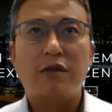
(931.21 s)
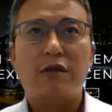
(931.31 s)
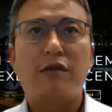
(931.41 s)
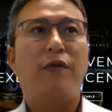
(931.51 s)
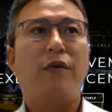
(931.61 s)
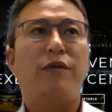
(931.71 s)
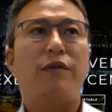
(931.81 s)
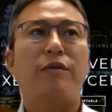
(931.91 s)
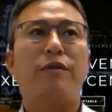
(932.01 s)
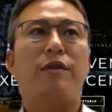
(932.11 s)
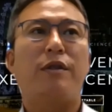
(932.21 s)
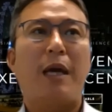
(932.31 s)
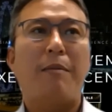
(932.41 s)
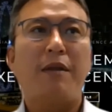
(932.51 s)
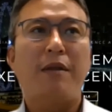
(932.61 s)
to foster the
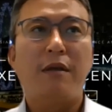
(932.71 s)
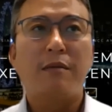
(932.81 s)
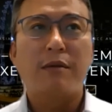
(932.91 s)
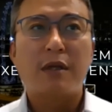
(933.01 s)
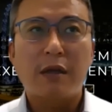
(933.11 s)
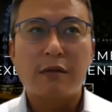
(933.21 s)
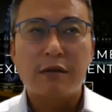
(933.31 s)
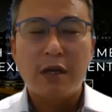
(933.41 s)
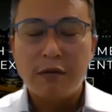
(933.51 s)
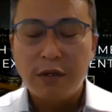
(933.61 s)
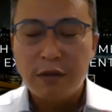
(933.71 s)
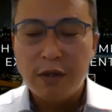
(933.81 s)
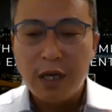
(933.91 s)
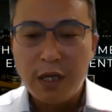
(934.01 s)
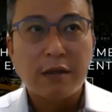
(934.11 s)
capacity of the next generation
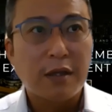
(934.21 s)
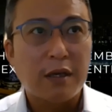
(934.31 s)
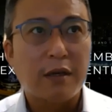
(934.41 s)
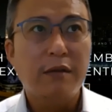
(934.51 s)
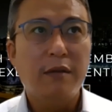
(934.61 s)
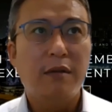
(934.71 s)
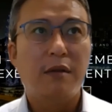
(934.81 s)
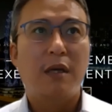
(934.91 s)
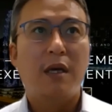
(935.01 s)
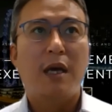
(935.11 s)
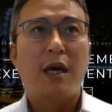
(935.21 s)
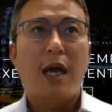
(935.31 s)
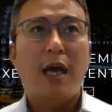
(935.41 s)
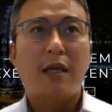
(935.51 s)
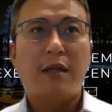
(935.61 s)
Asian science
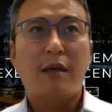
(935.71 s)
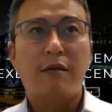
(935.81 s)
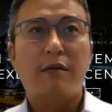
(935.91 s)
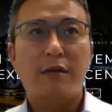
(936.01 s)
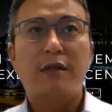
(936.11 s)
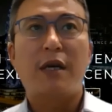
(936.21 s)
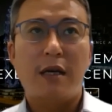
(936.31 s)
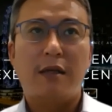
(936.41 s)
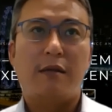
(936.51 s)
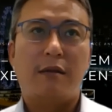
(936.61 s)
and technology talent.